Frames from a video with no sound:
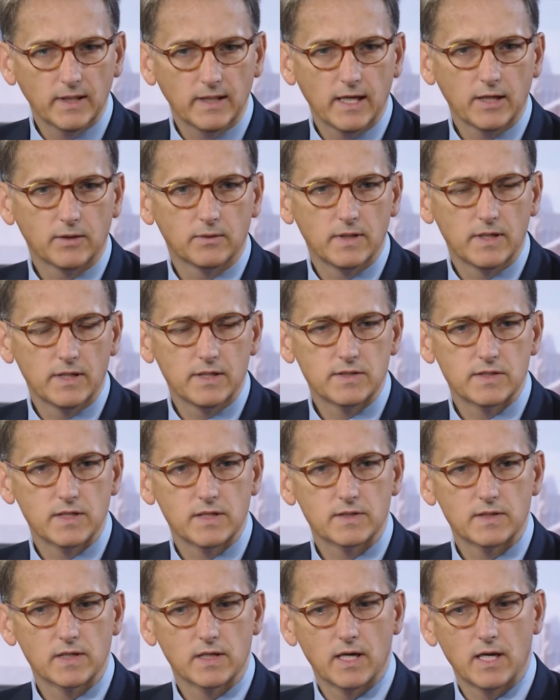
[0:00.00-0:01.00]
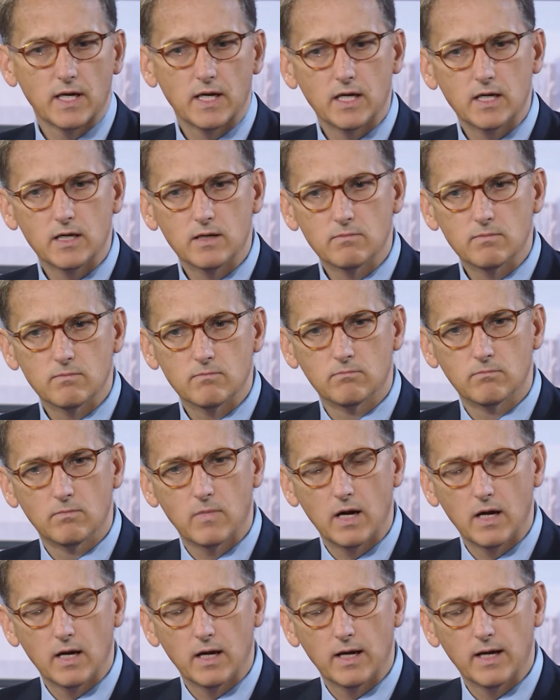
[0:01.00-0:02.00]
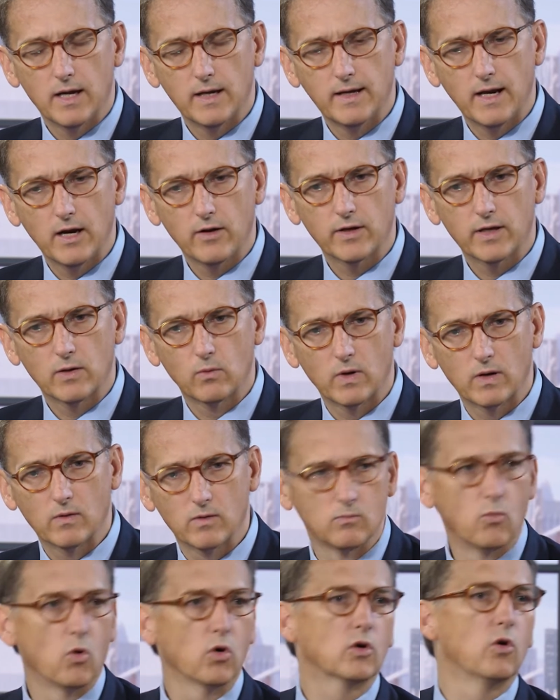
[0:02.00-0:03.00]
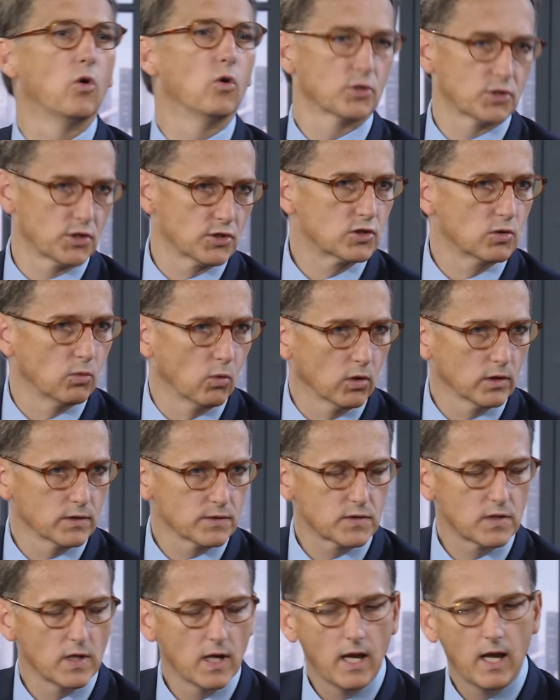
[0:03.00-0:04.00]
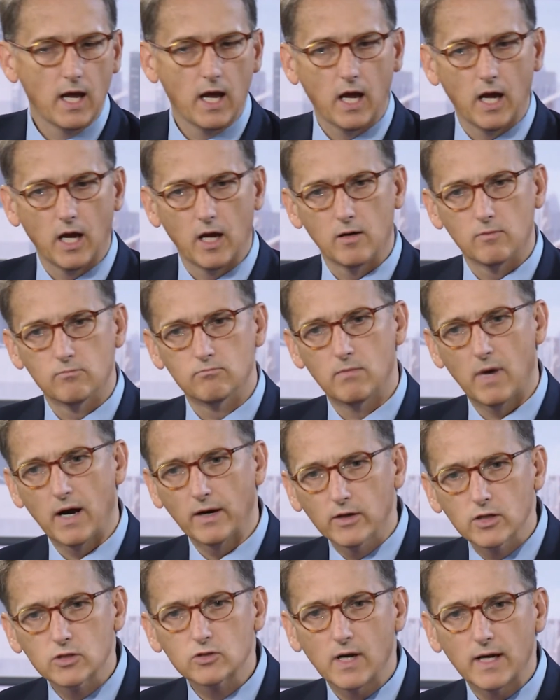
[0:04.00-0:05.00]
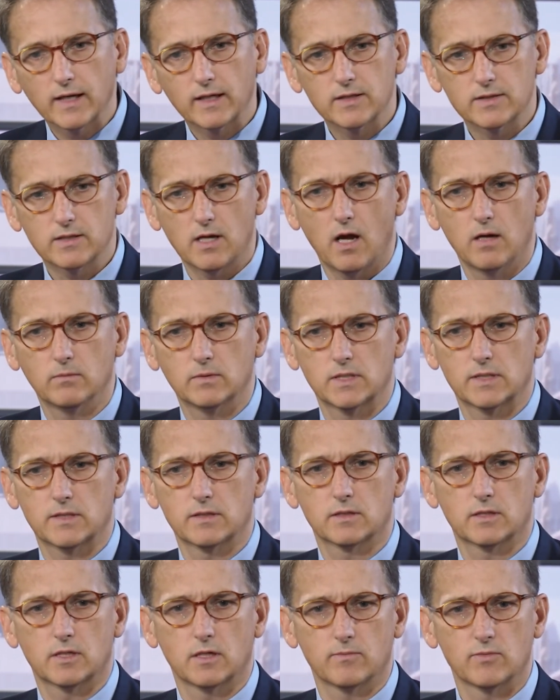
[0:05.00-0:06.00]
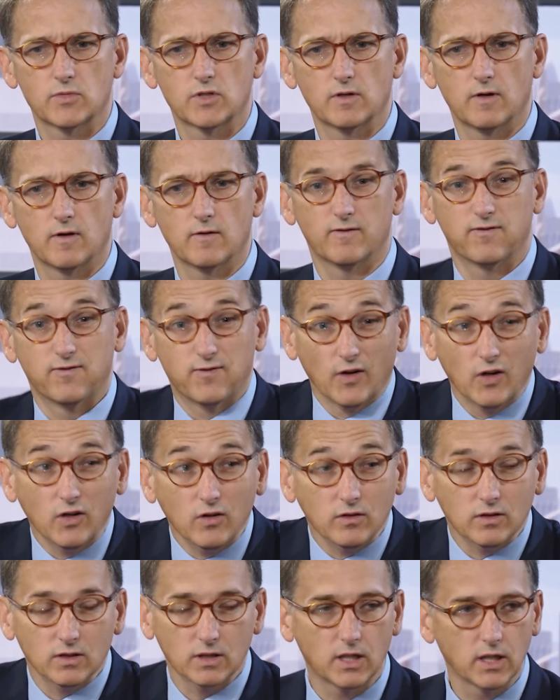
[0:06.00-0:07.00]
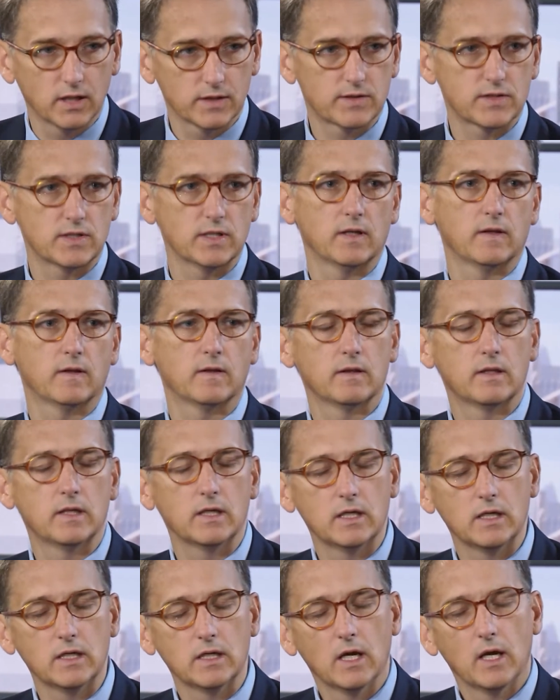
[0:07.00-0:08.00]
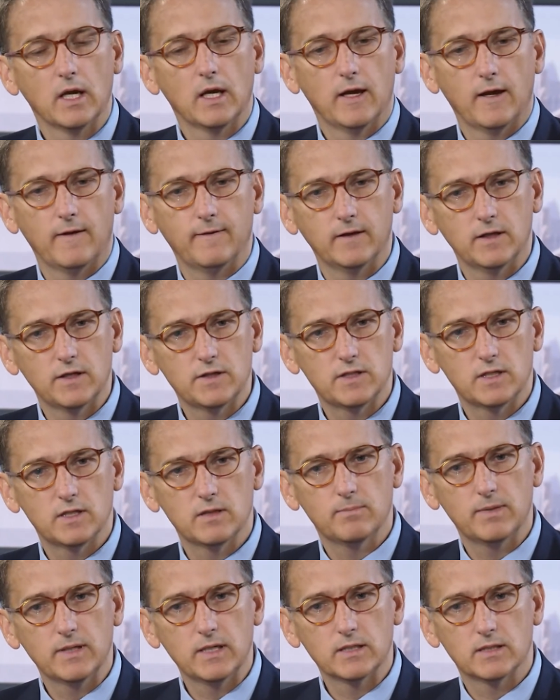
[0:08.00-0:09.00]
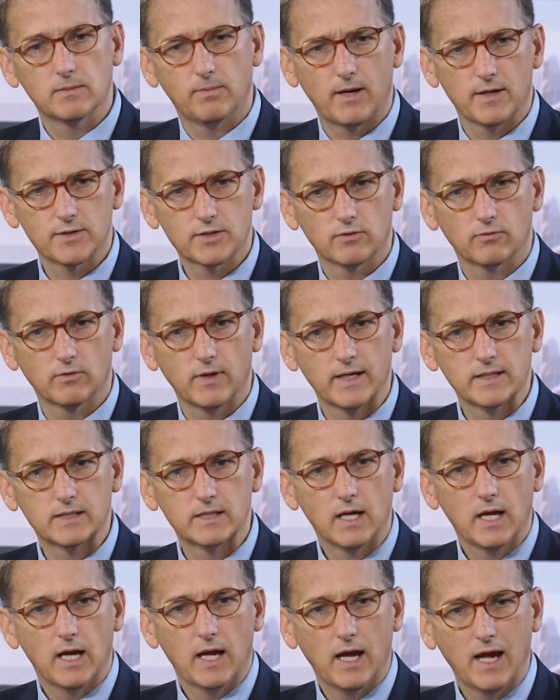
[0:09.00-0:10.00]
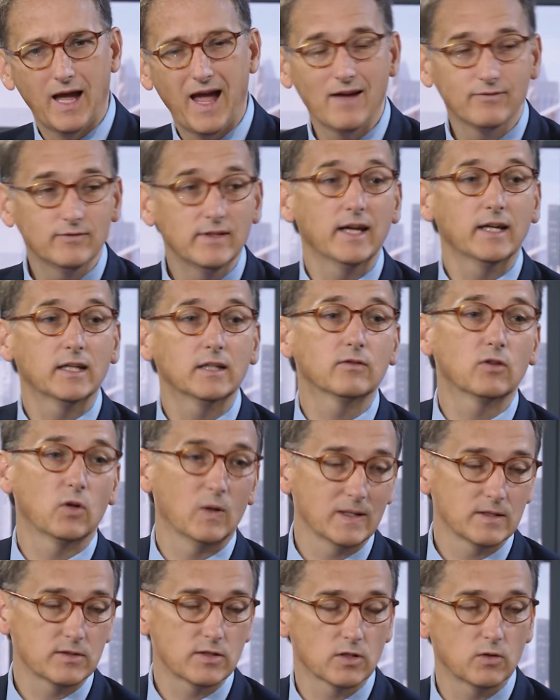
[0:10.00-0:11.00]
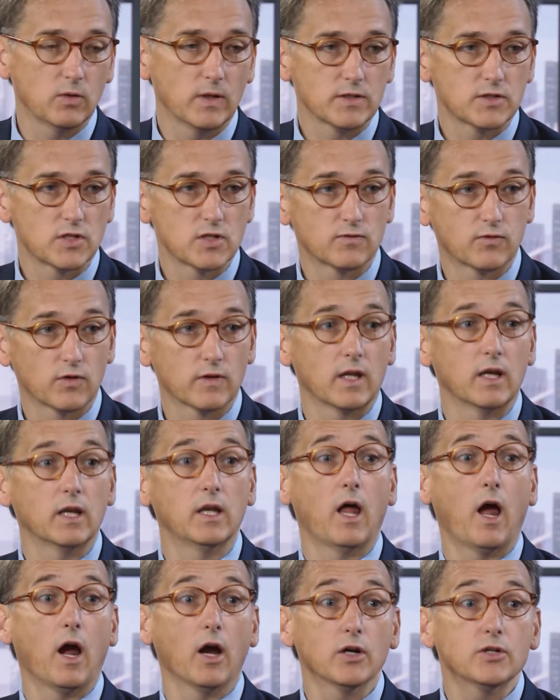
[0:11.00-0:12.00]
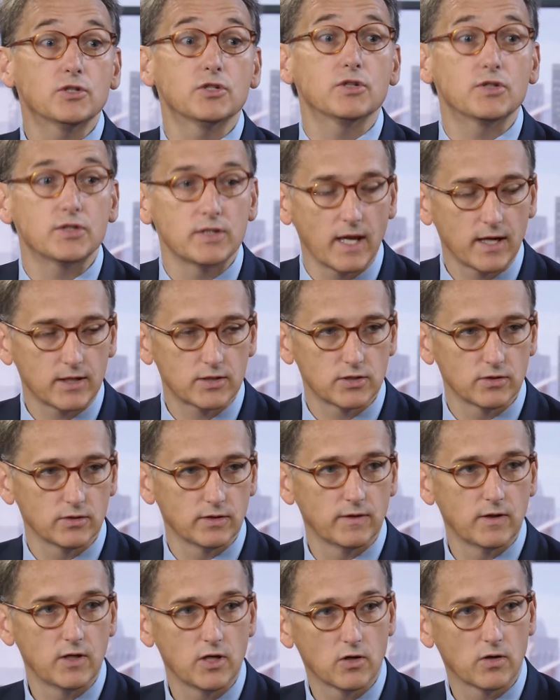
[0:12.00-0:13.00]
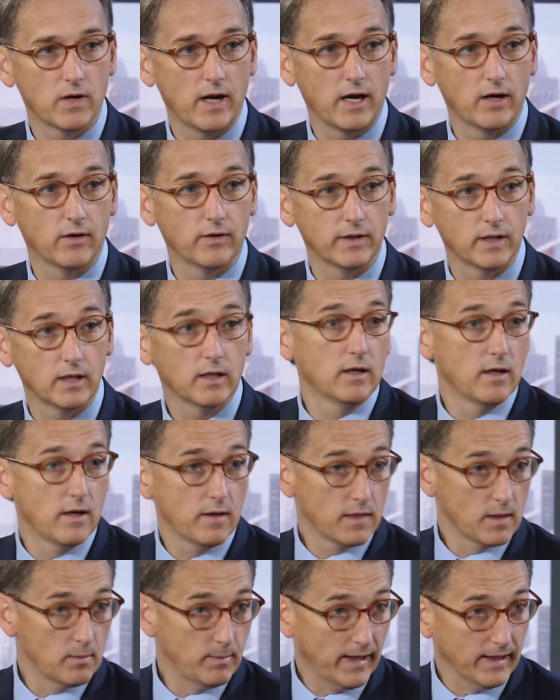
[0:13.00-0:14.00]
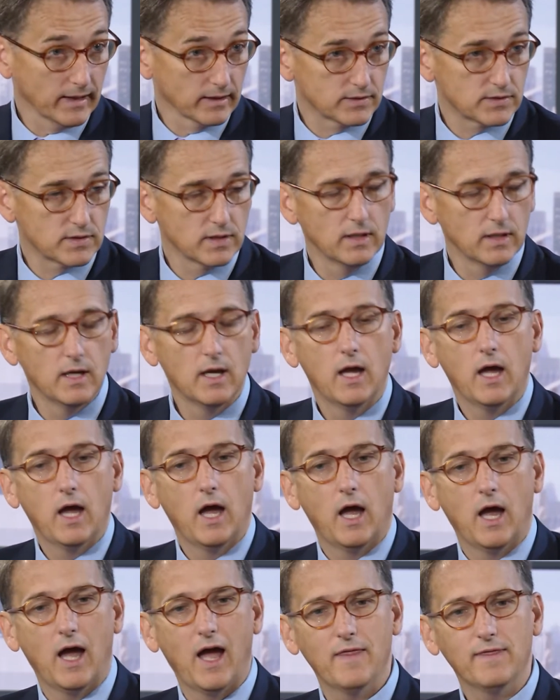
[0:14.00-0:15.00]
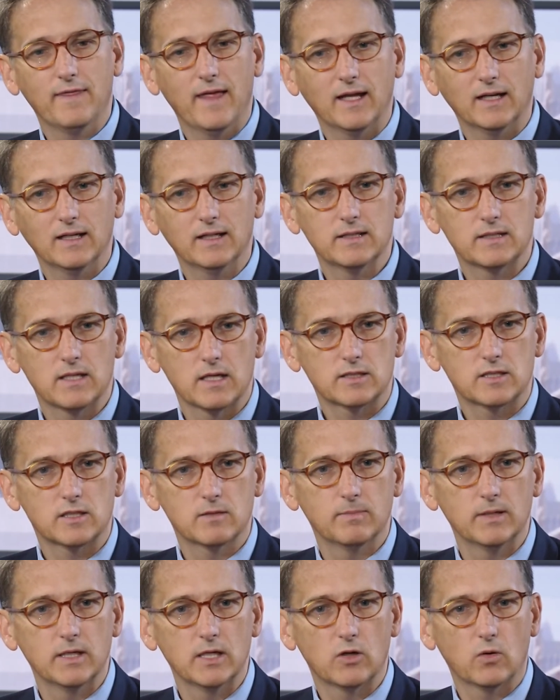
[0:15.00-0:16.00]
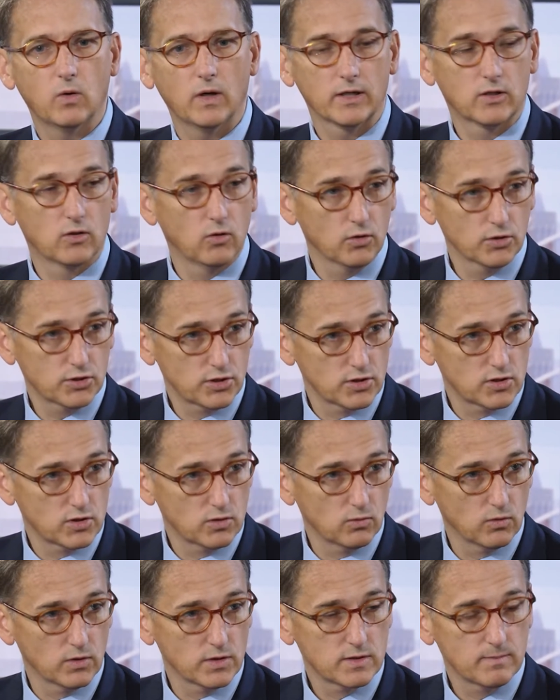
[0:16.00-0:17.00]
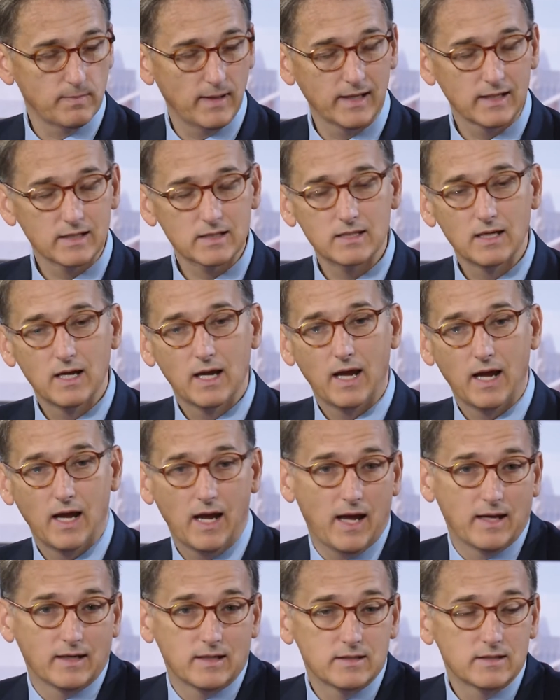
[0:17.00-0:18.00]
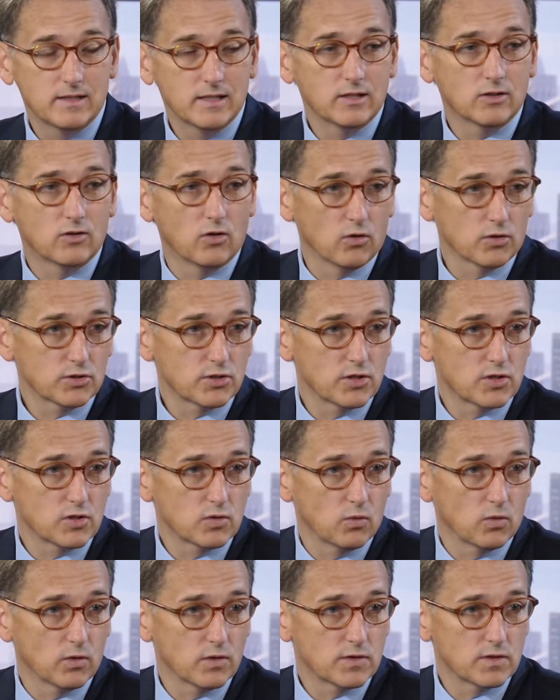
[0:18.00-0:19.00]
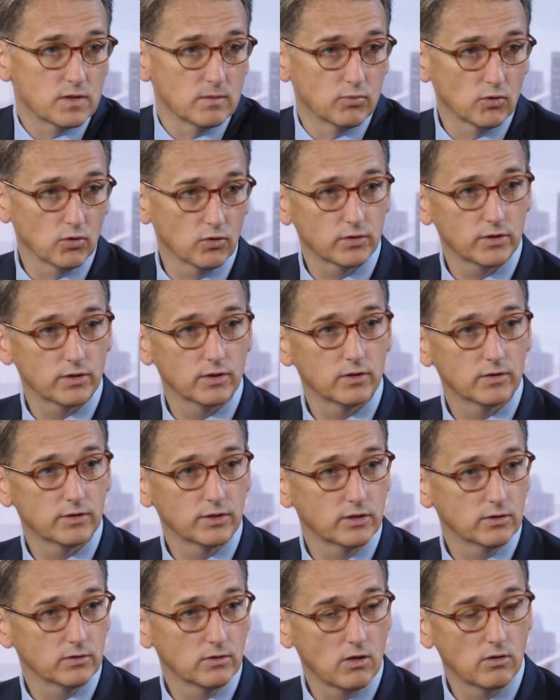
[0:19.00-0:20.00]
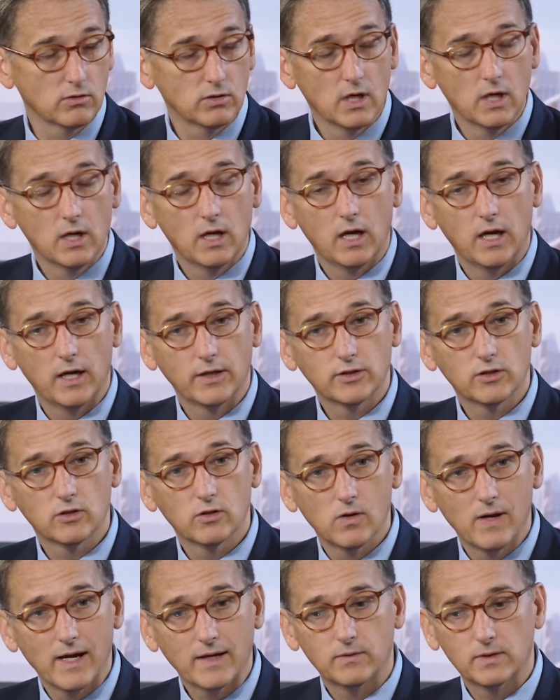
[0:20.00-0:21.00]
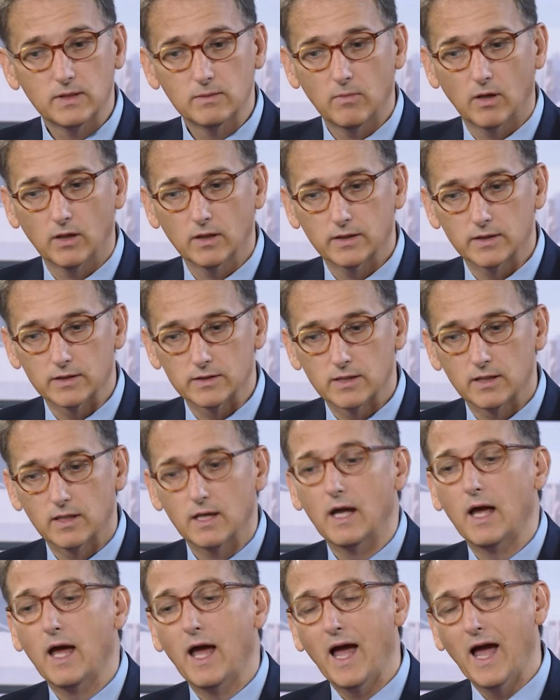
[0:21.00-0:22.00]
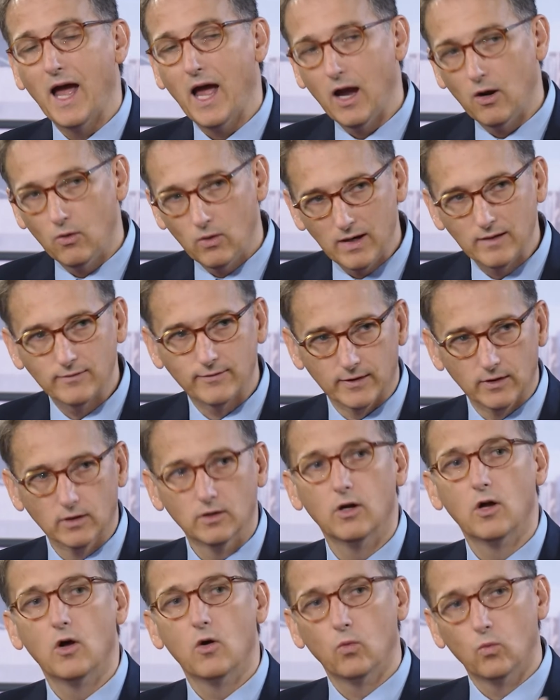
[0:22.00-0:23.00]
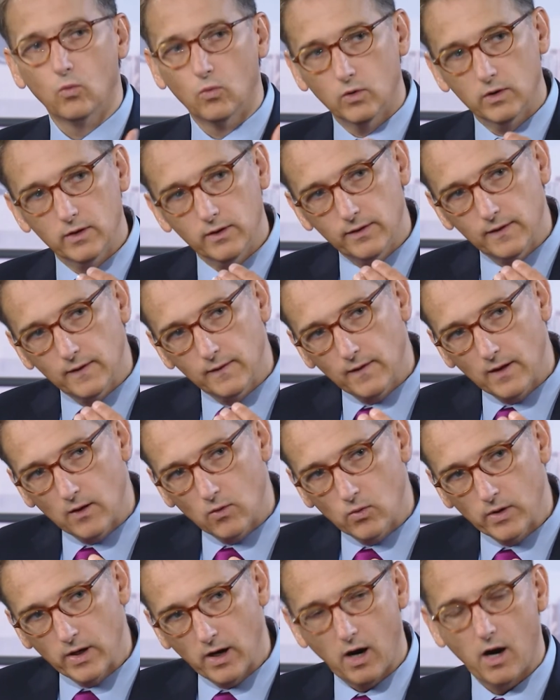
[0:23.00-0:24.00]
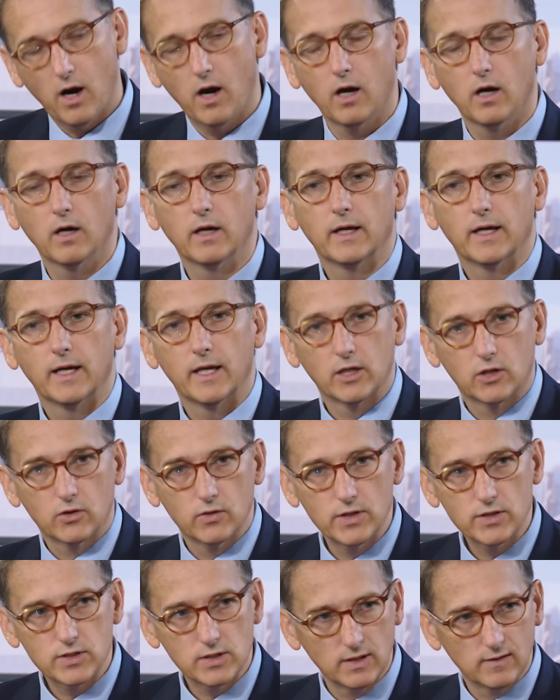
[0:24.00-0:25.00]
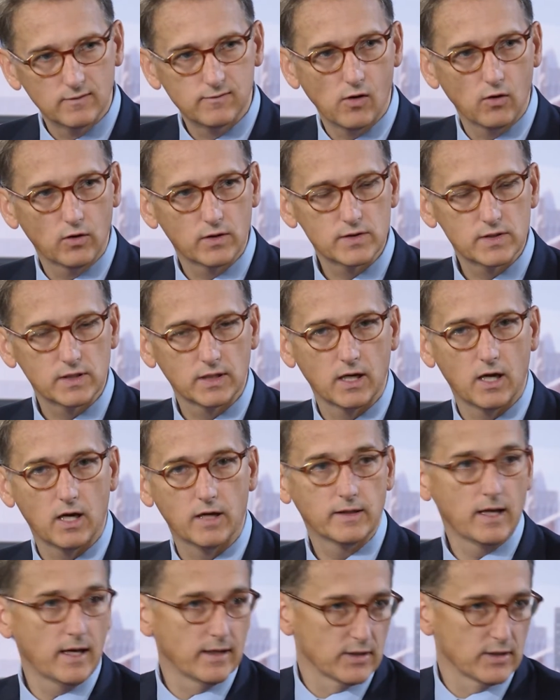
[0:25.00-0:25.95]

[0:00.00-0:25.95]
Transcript: equities is an area where we're more cautious towards. Mario Draghi's comments in terms of further cuts in the ECB deposit rate have negative consequences for the largest sector in the euro area, the banks. And that leads us to be quite cautious towards banks and indeed cautious towards the broader euro equity market. However, one thing that we are increasingly focusing on, and a